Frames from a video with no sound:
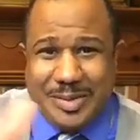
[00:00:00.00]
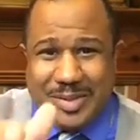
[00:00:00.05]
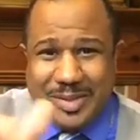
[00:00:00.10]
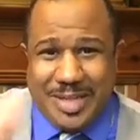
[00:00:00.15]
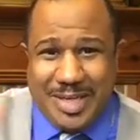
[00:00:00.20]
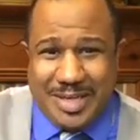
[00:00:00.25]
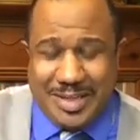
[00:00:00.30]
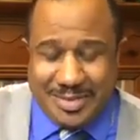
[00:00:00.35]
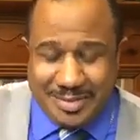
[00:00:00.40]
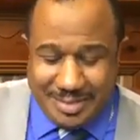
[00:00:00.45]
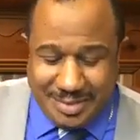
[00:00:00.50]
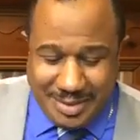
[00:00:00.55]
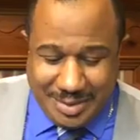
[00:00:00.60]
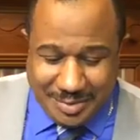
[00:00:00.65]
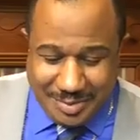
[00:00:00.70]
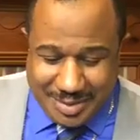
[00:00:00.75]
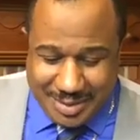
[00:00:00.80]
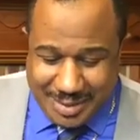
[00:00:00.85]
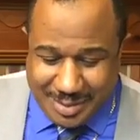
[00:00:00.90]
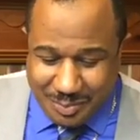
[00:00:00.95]
You kind of
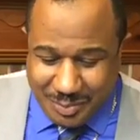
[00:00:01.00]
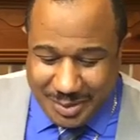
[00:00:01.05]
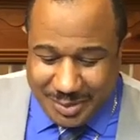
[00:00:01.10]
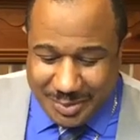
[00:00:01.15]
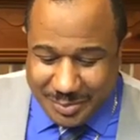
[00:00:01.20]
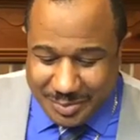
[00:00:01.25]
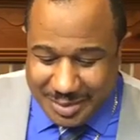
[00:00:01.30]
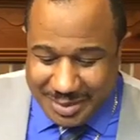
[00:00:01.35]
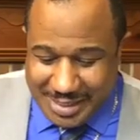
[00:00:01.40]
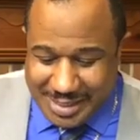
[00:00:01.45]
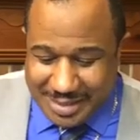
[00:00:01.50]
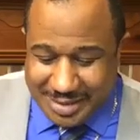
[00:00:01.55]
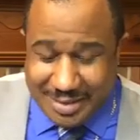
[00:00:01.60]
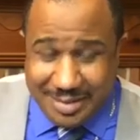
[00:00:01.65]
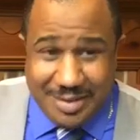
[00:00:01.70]
irritate me doing that,